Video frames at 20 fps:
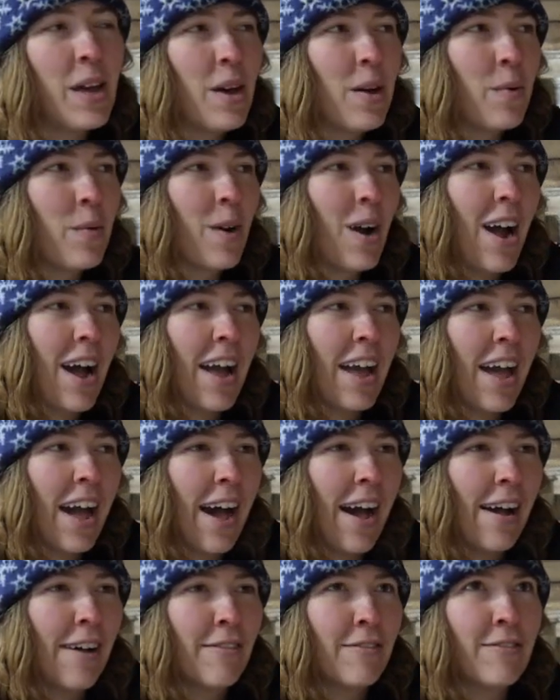where I
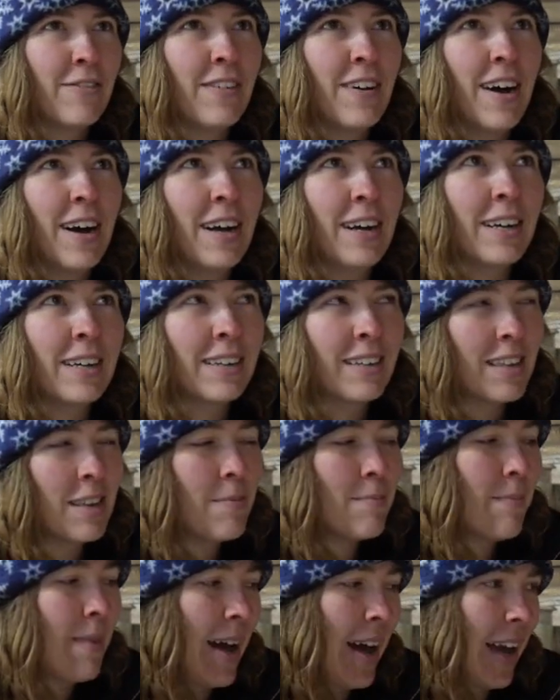have uh,
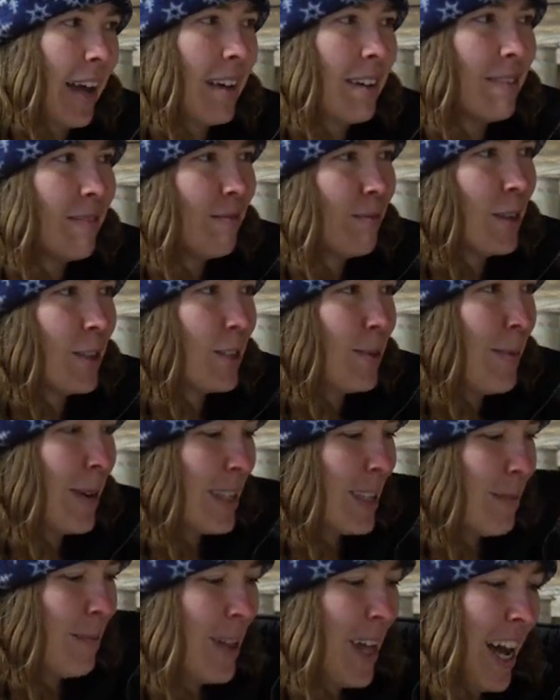keep my most of my
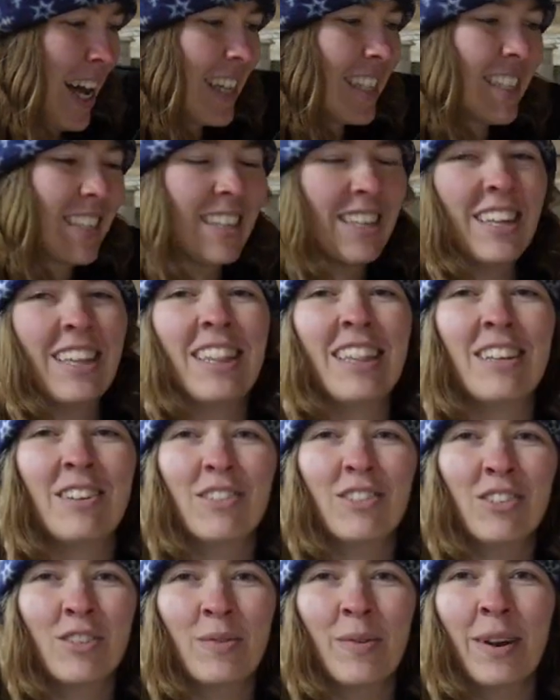supplies and
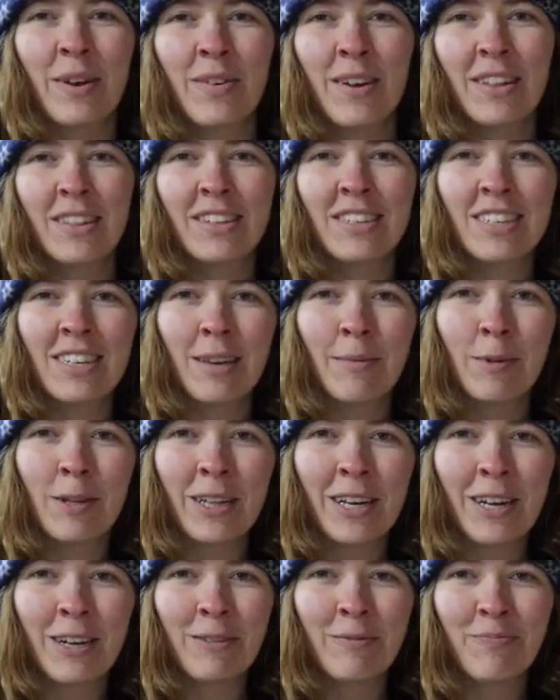just right around this table
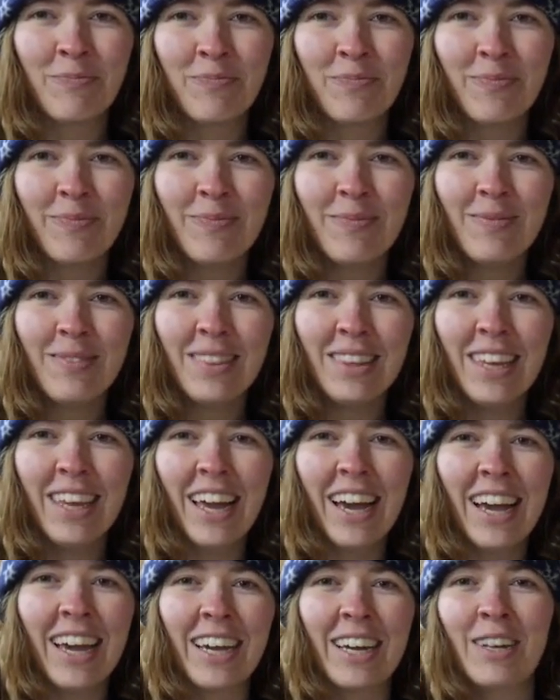here.
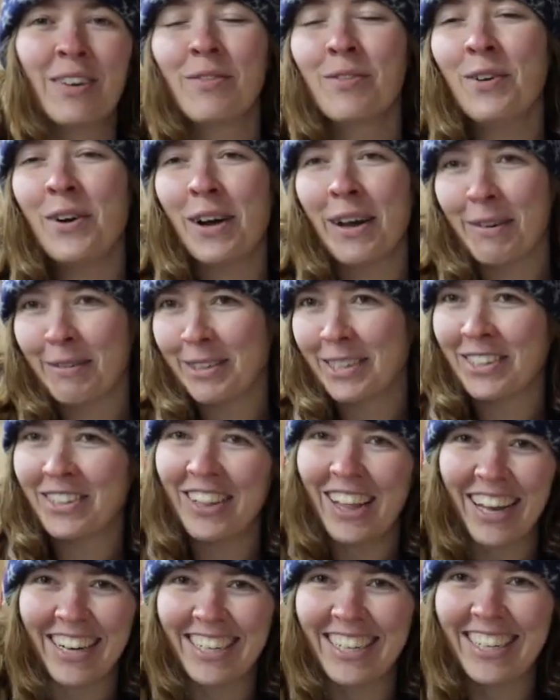And Roy, would you
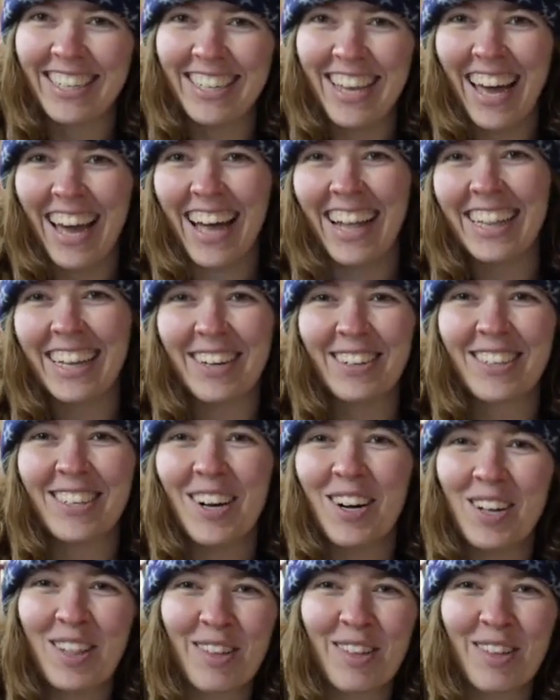like to say hello to all